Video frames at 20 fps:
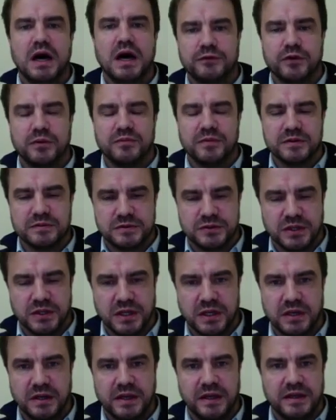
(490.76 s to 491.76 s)
from the
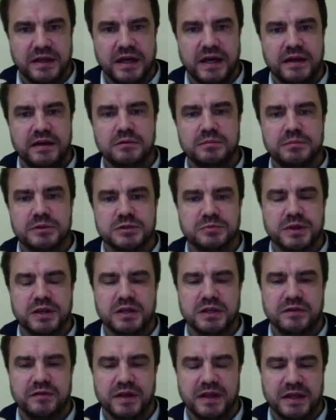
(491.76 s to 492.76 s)
child and the adult
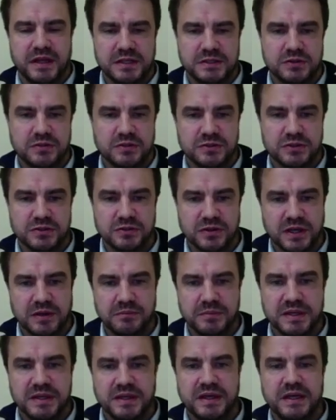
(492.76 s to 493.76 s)
perspective, that there's also
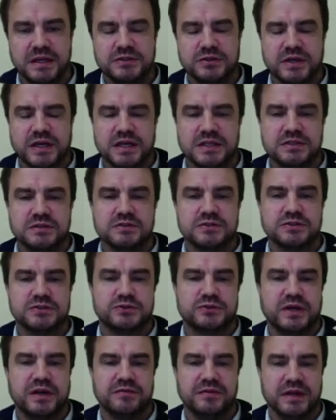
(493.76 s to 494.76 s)
can be educational
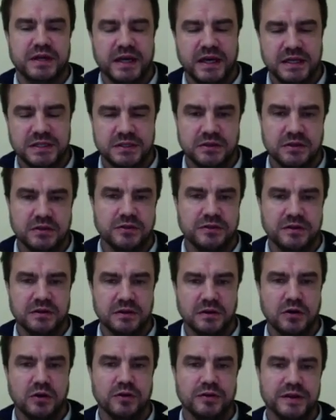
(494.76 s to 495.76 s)
stratification
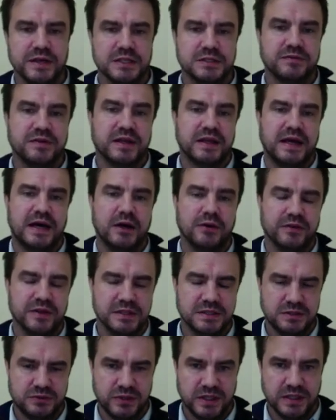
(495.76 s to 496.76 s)
on this, but how
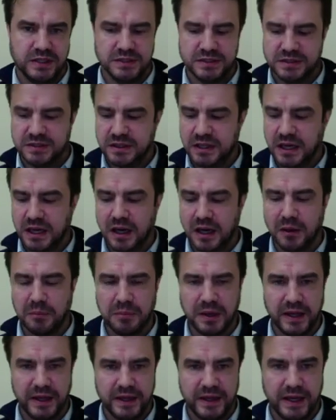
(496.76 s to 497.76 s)
these trends
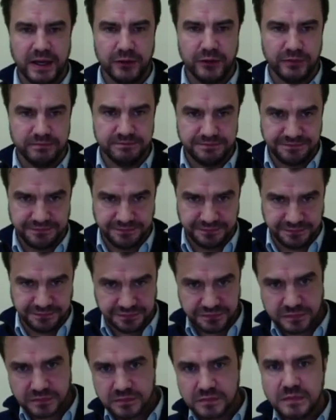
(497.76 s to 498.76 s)
play out.
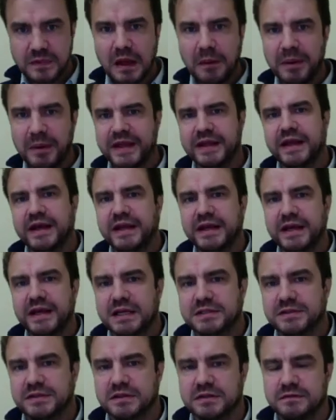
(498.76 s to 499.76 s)
But in any
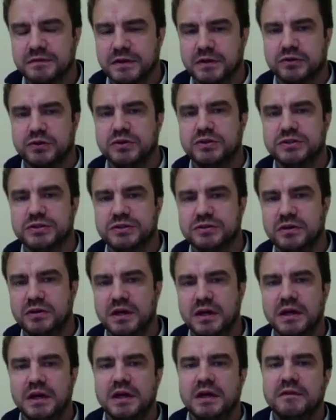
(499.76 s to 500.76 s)
case, the
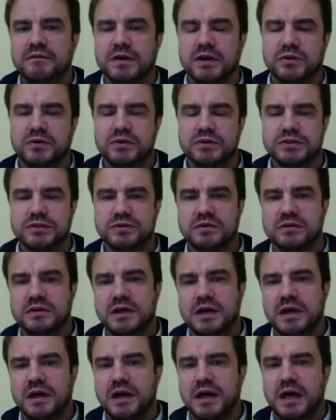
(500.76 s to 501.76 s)
crucial